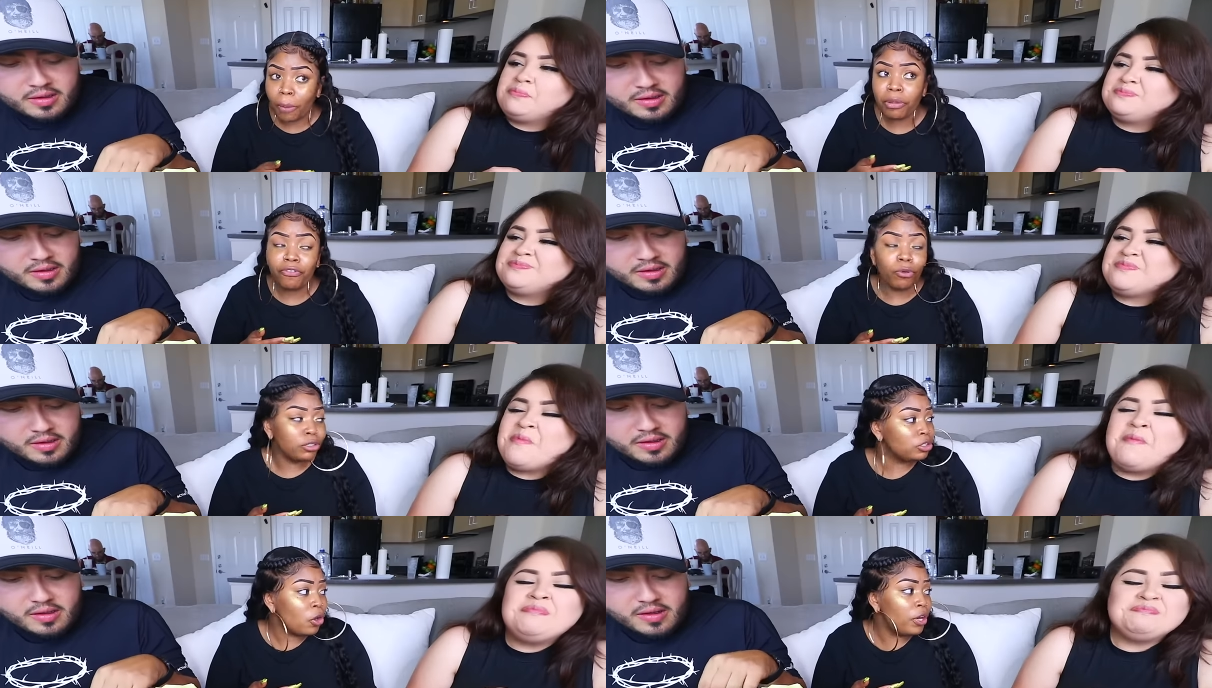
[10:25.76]
Speaker 1: before
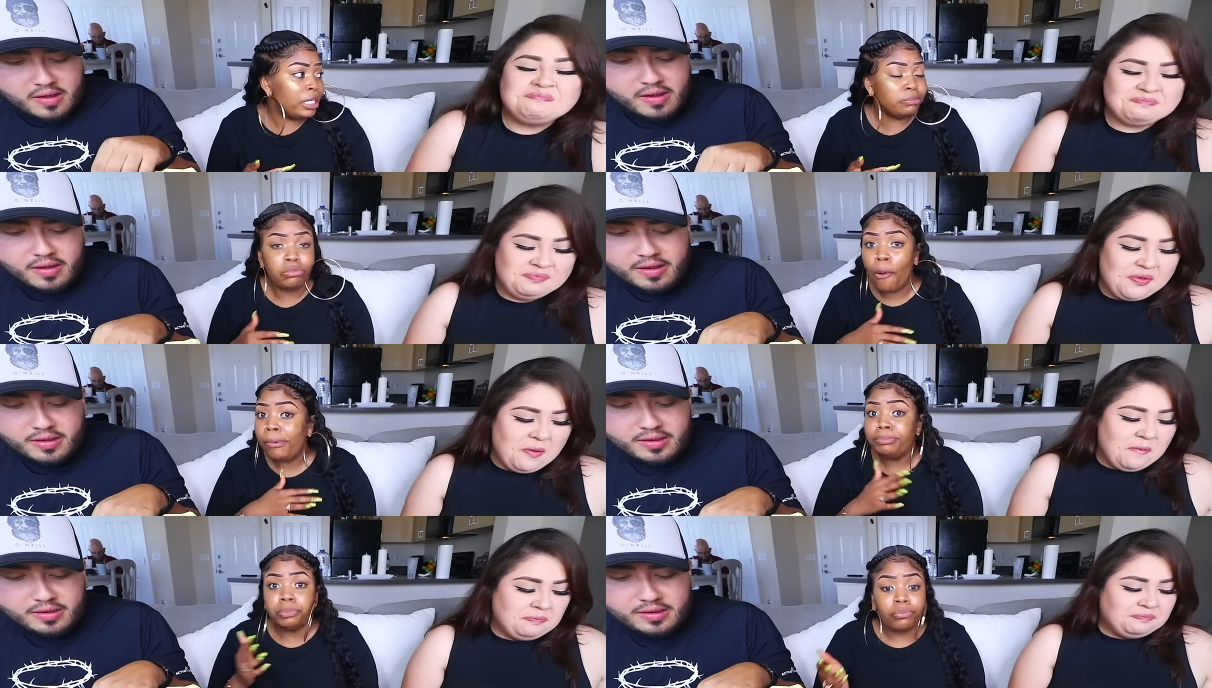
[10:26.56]
starting
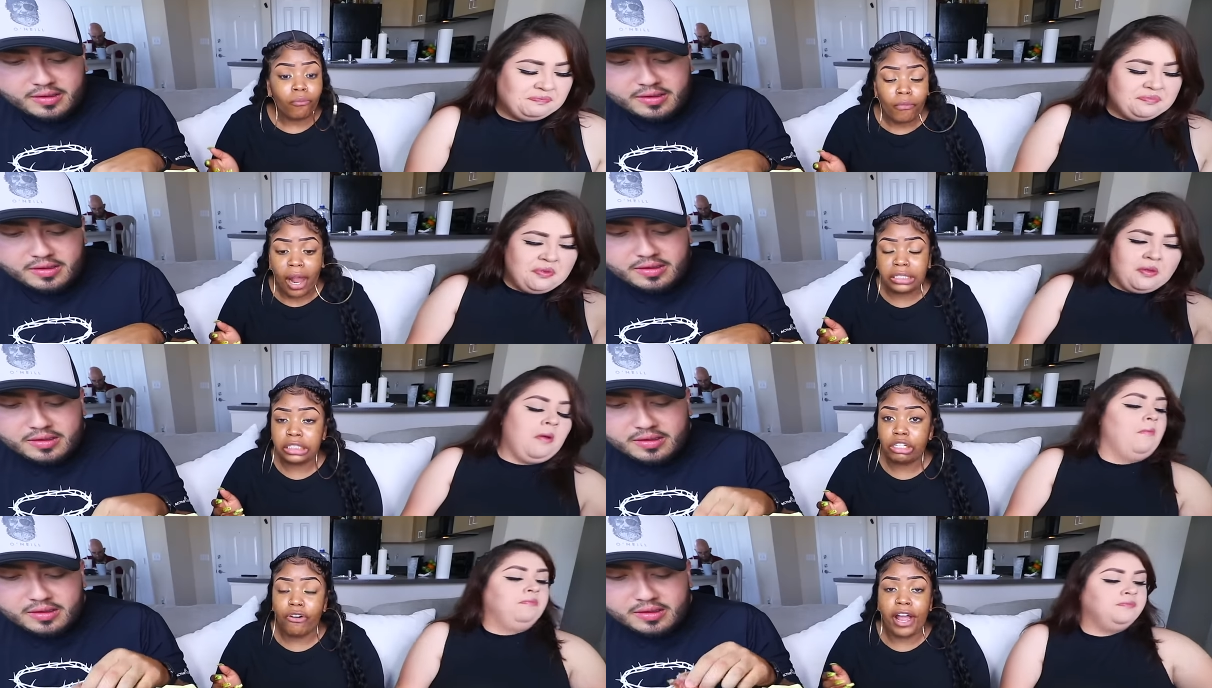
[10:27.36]

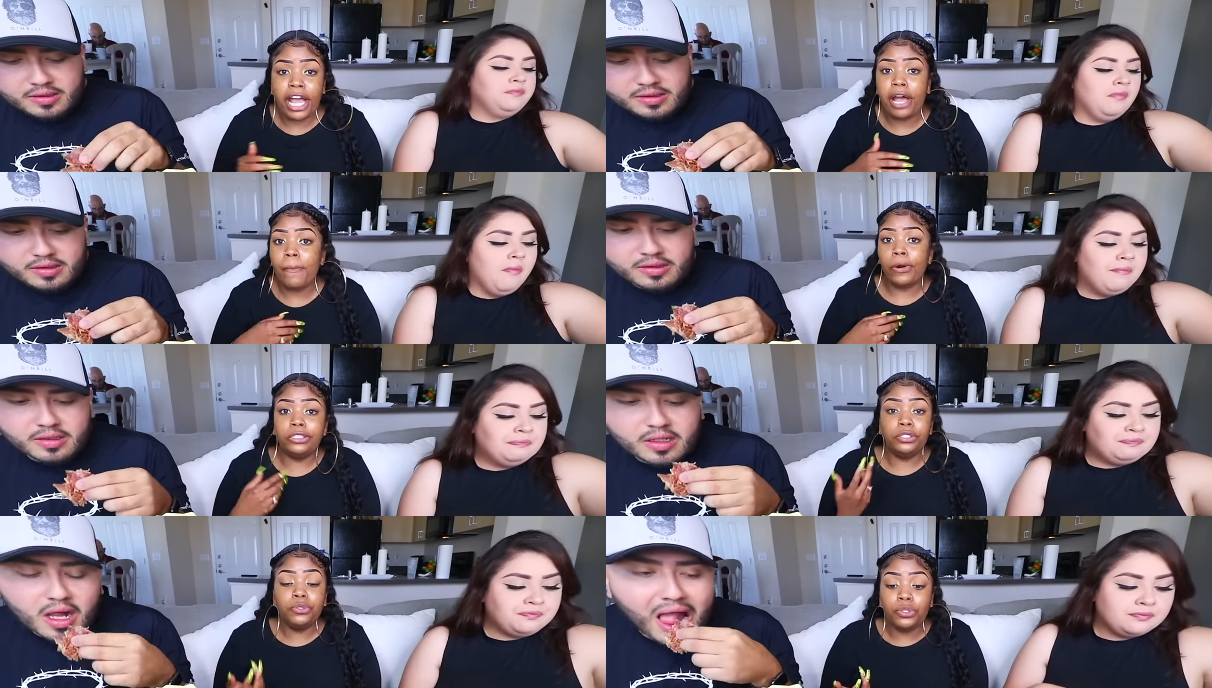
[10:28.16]
Instagram or
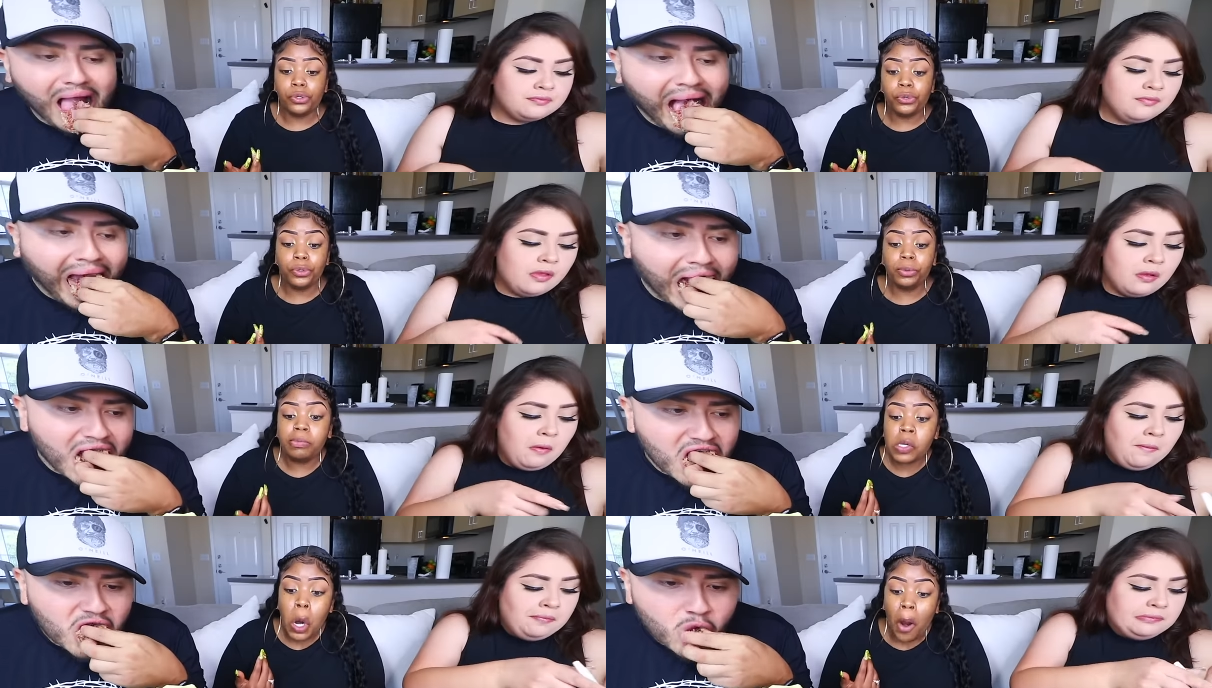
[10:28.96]
YouTube.
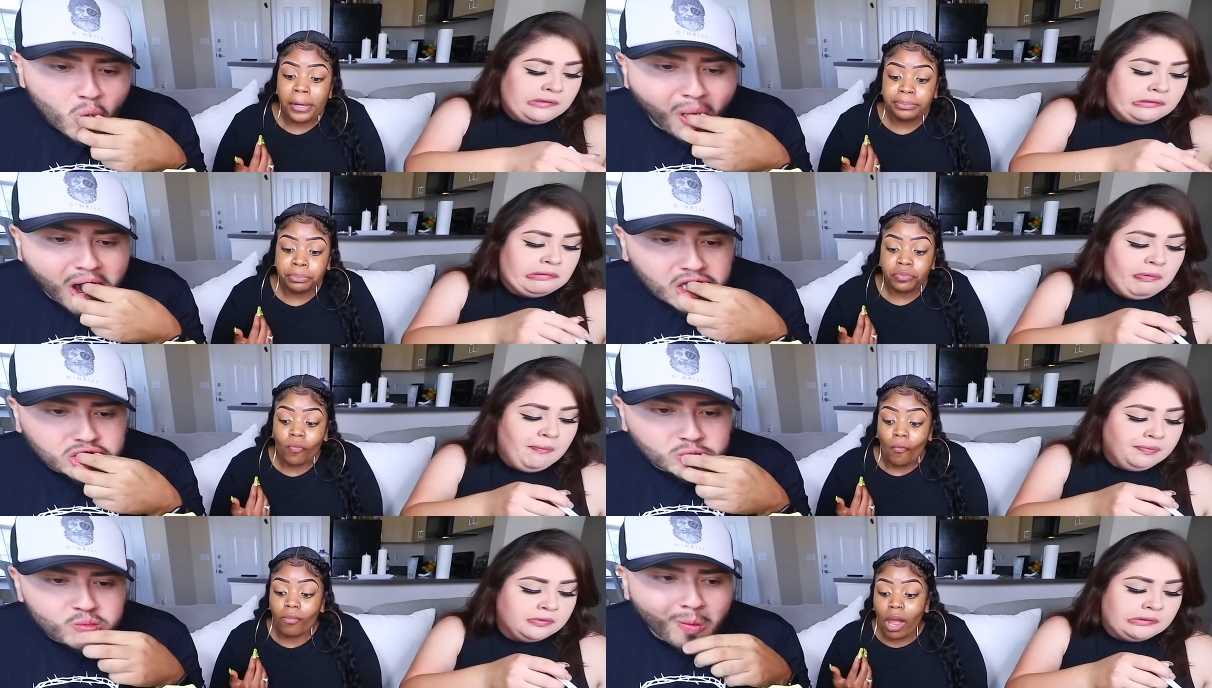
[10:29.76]

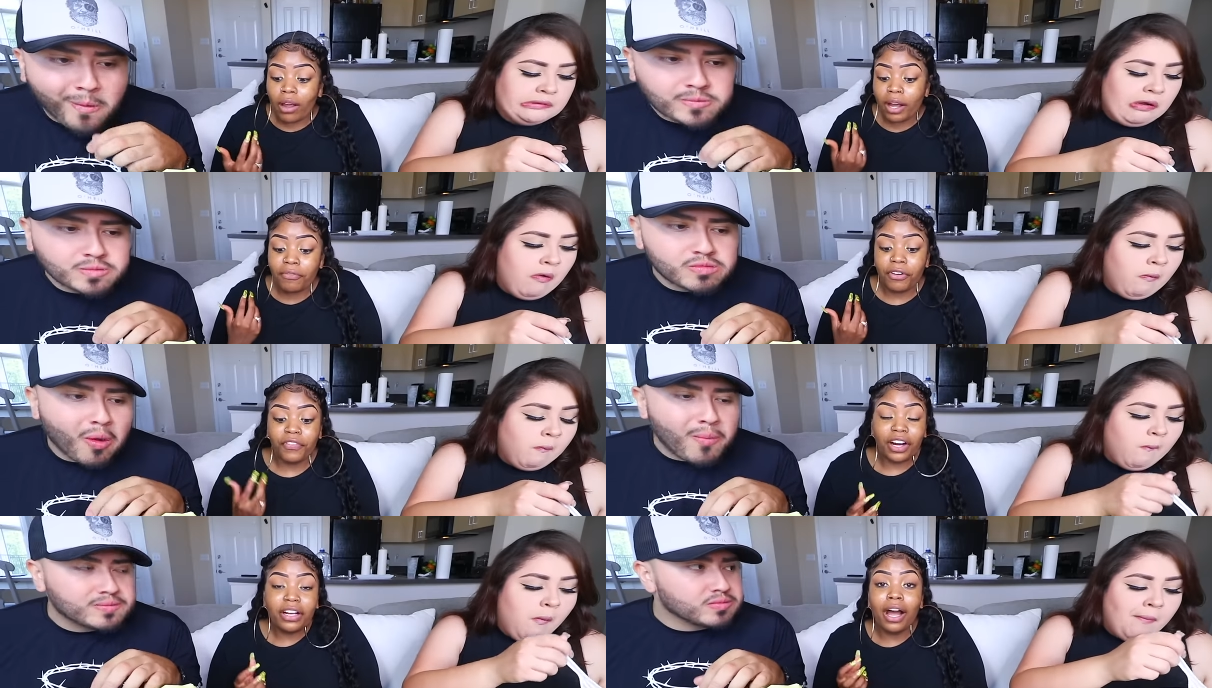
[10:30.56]
I come from
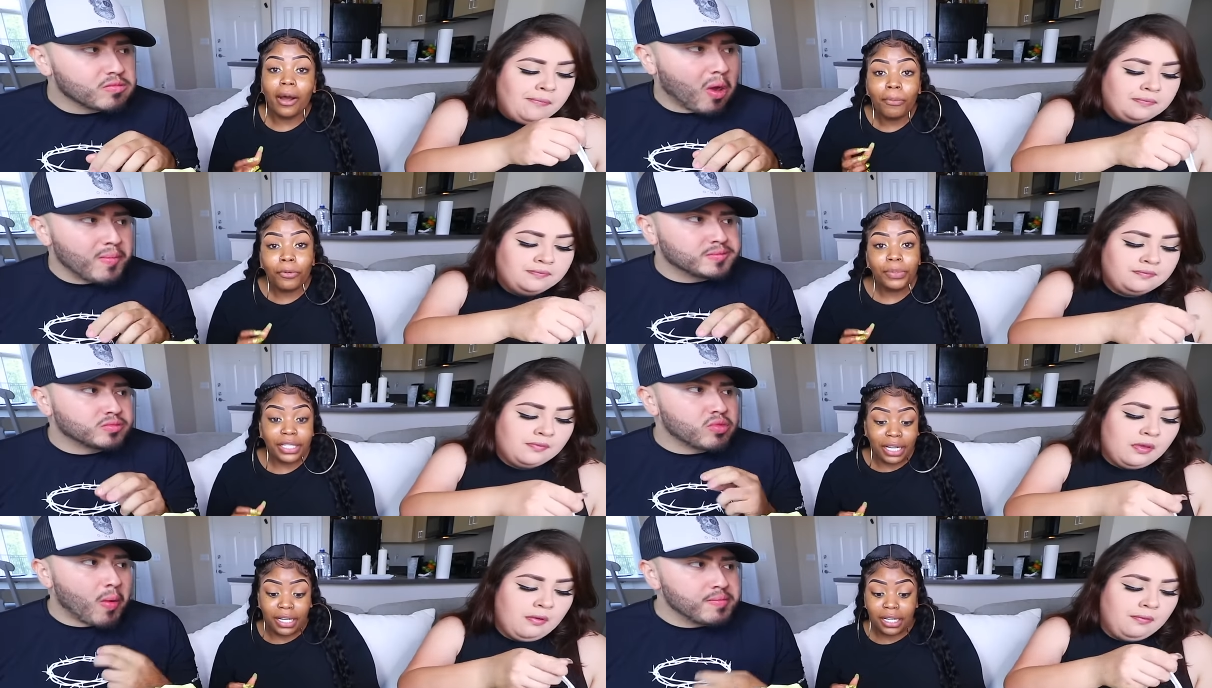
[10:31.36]
very humble
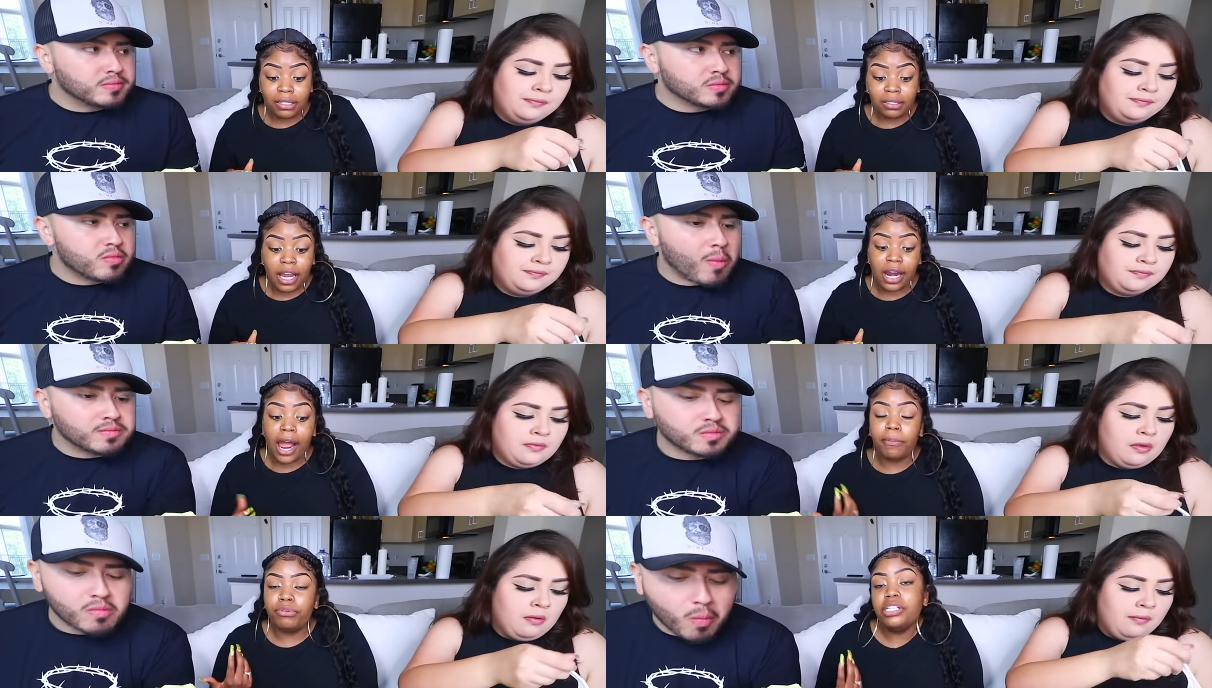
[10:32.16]
beginnings, and I
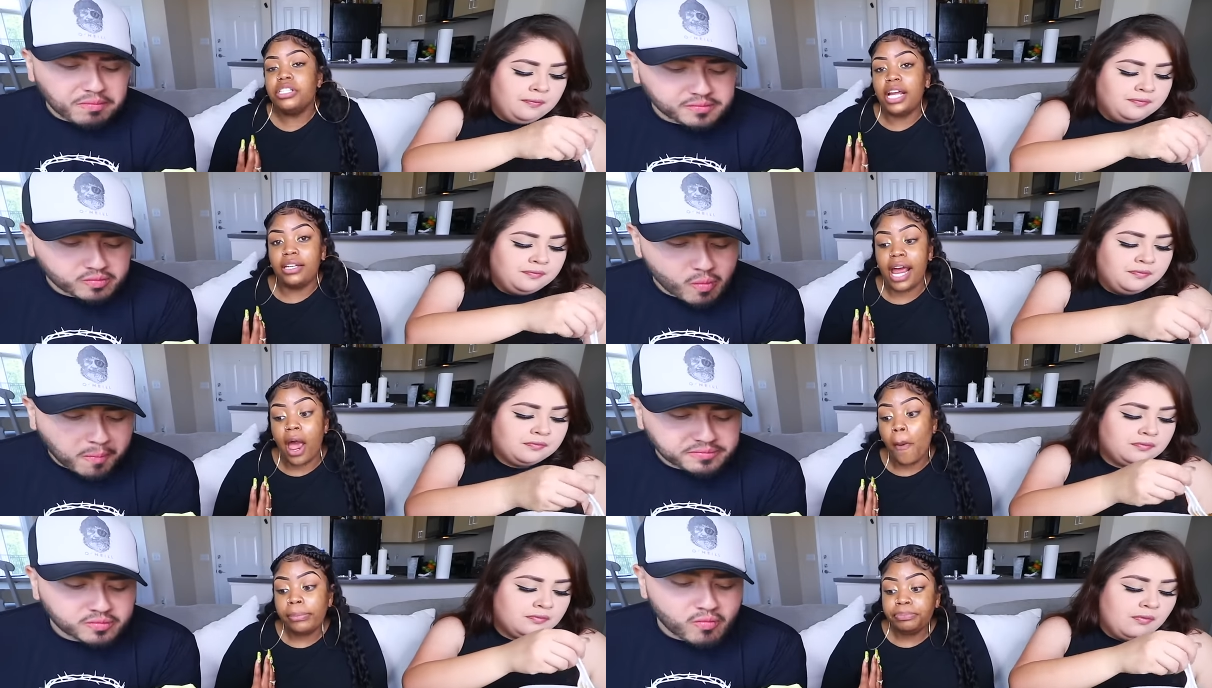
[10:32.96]
appreciate that